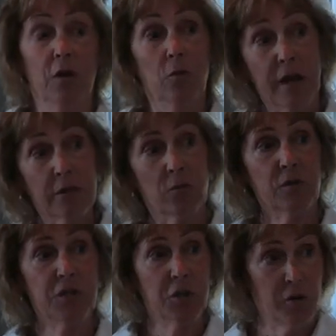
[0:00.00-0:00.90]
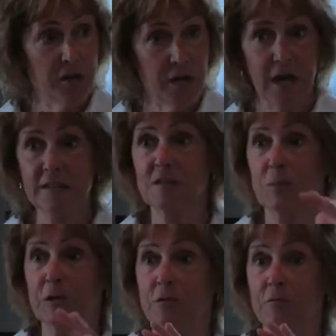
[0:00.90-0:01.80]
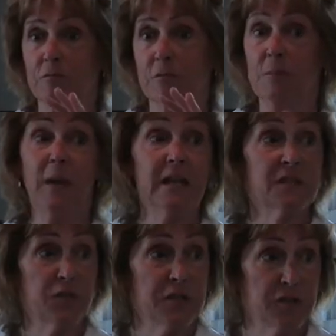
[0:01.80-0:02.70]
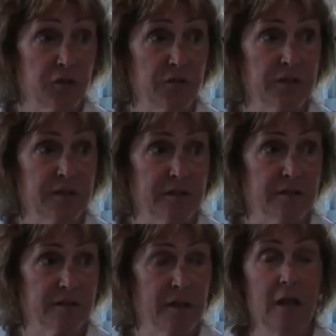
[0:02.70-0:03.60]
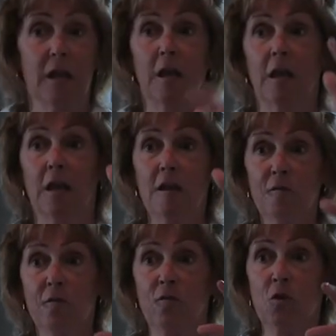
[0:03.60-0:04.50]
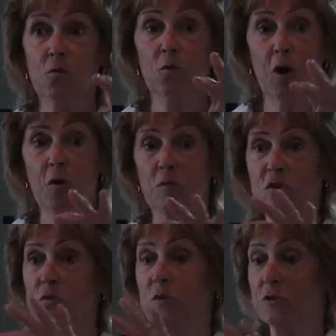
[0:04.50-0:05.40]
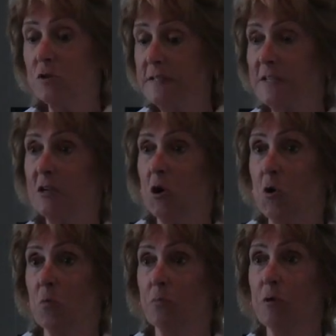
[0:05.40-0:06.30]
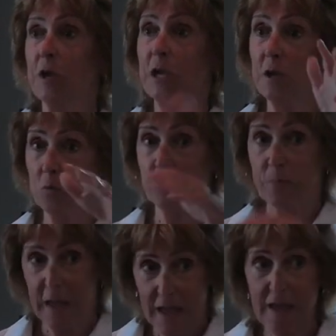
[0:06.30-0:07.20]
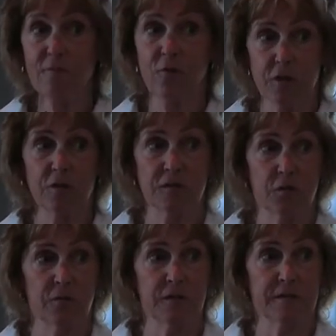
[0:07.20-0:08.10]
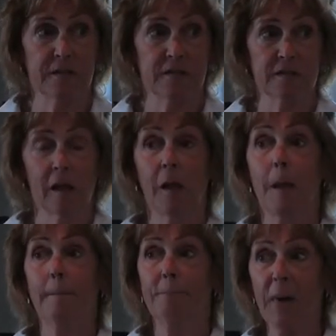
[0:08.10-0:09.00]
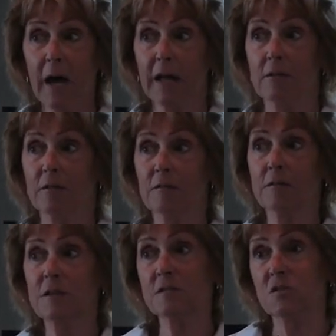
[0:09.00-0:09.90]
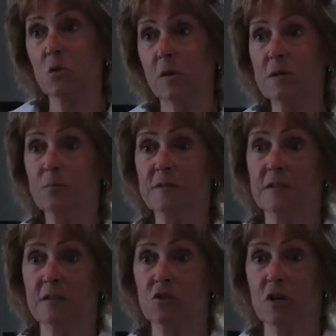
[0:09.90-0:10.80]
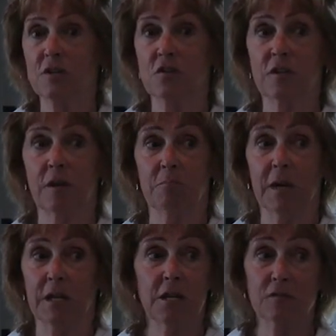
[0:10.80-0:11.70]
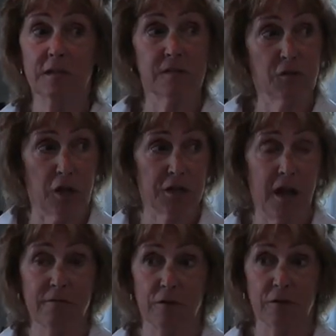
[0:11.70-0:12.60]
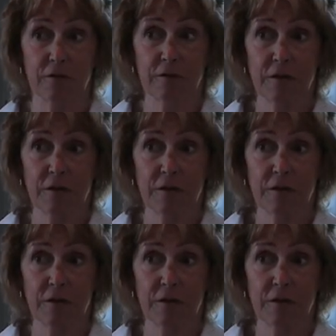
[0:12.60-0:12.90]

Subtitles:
Well, when you go to the hospital, it pays for your services. If you go to a nursing home, it will pay for your services, but there's a 20% charge that Medicare does not cover.